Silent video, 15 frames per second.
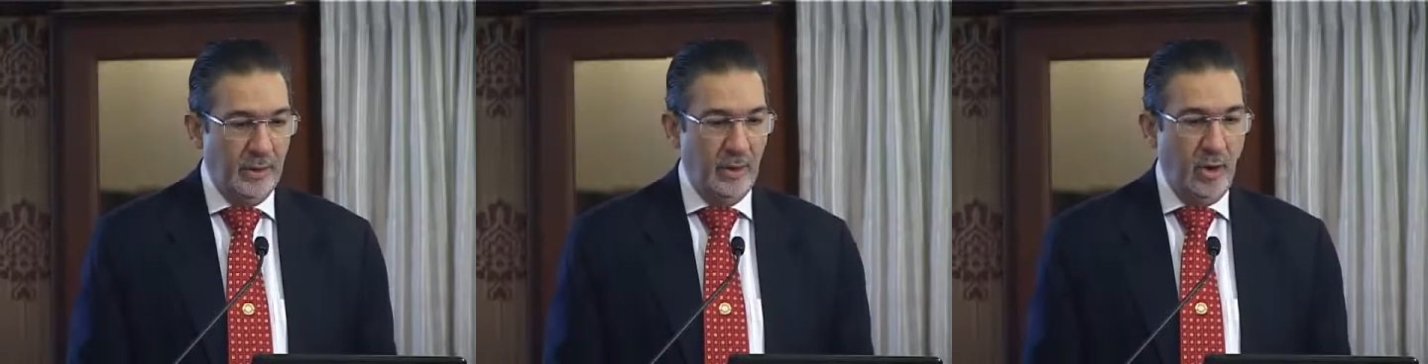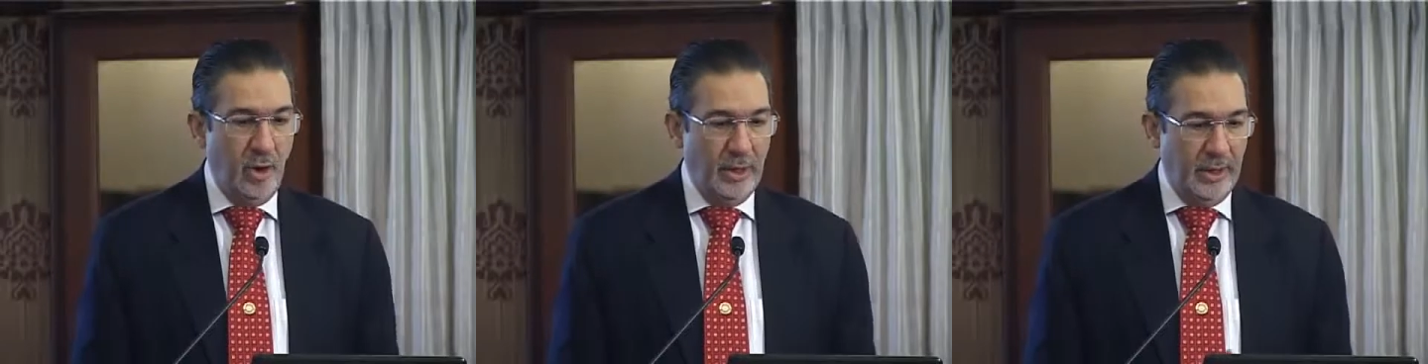
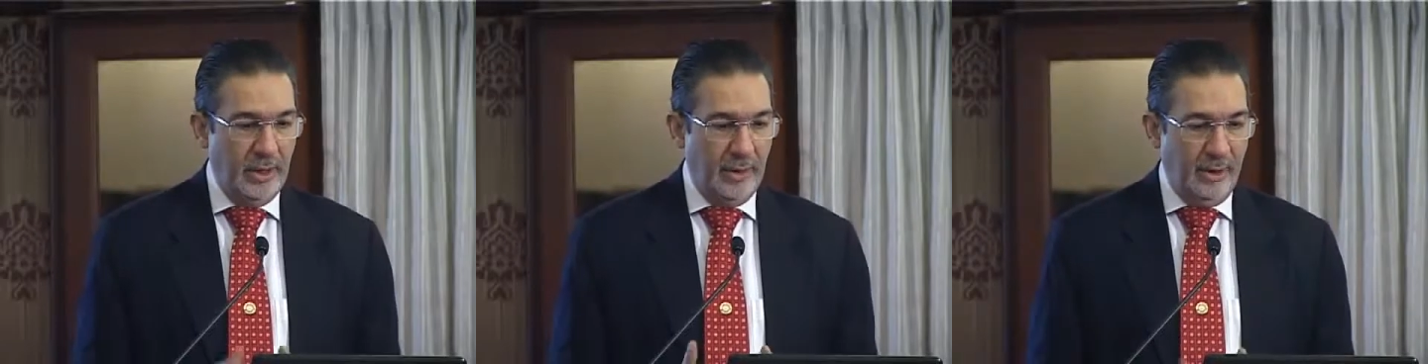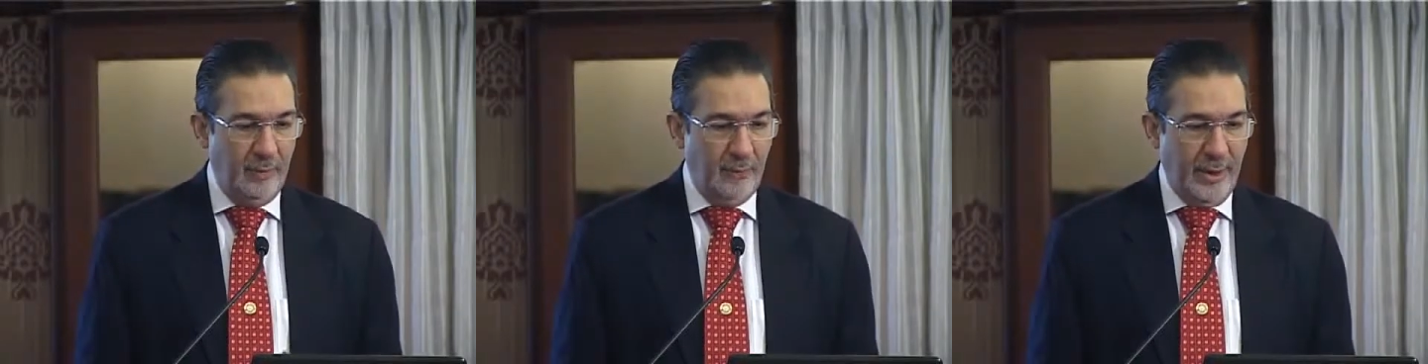corneal
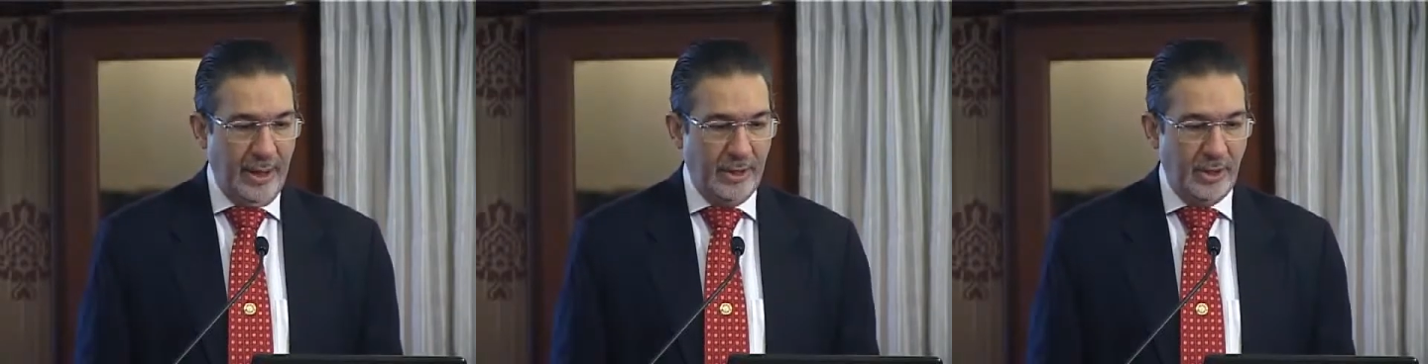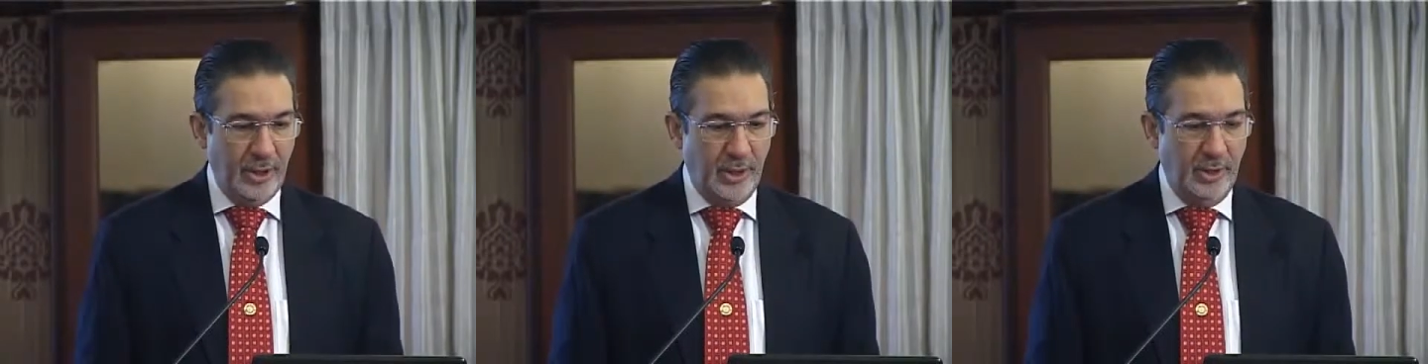
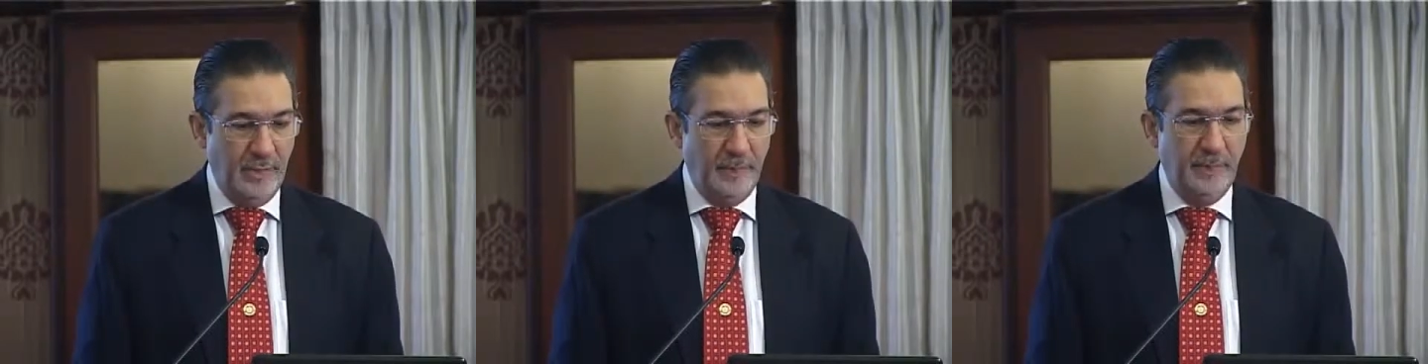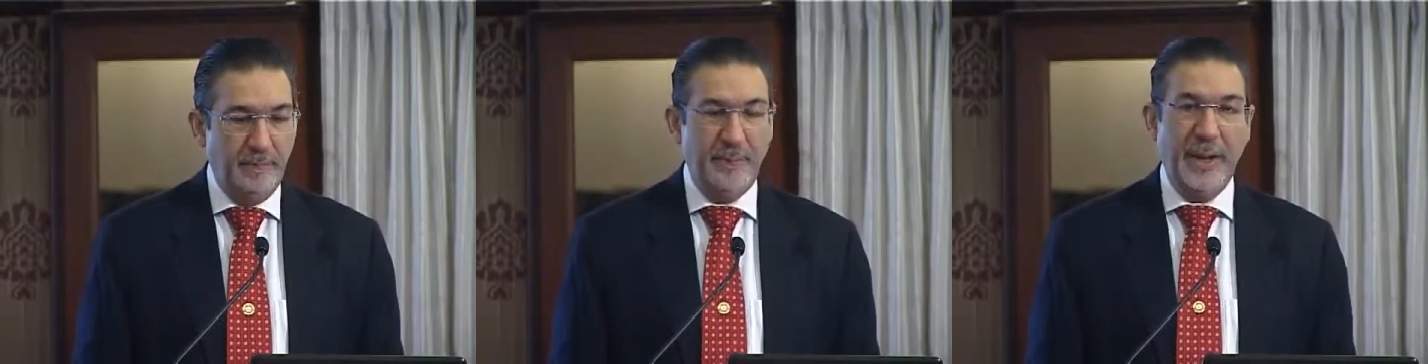refraction,
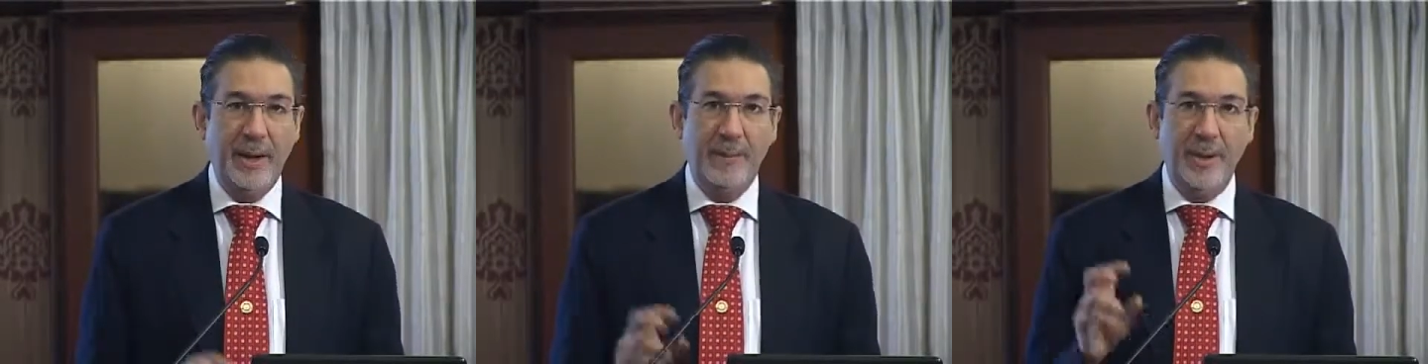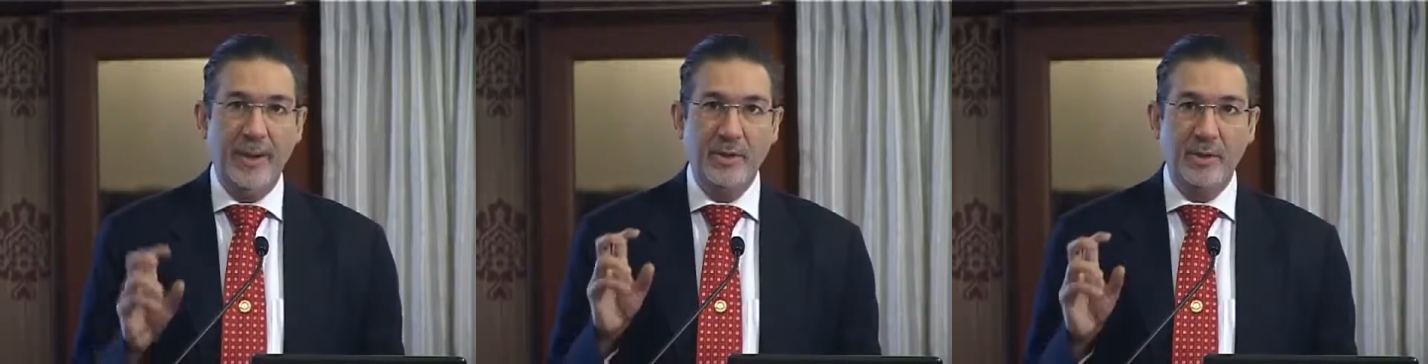
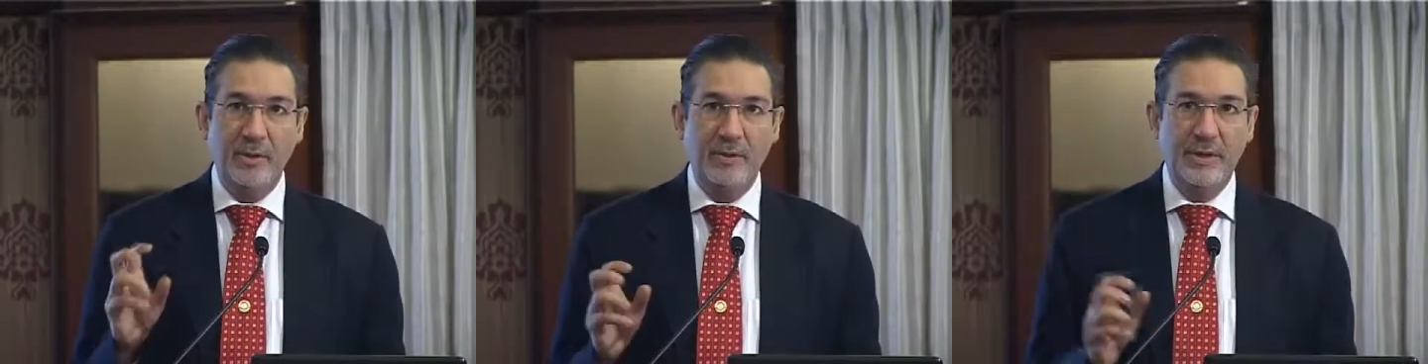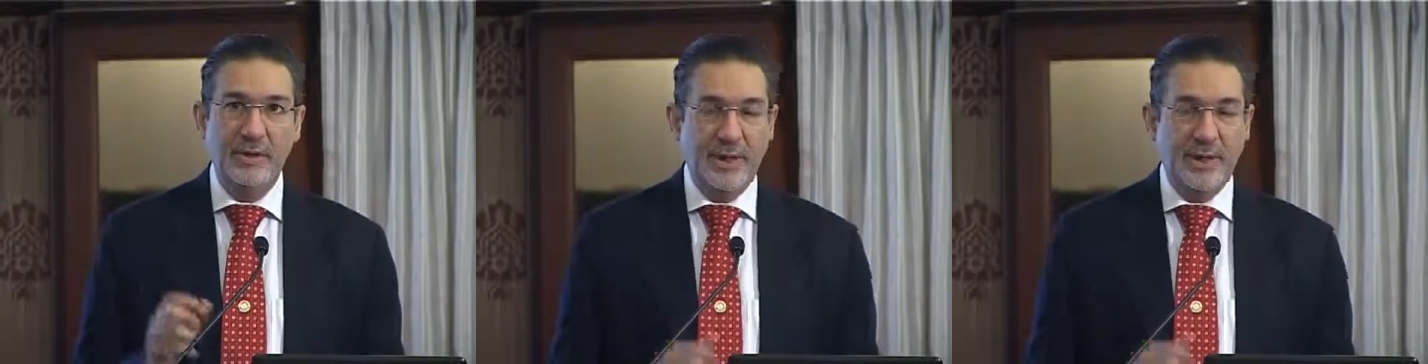pigments of the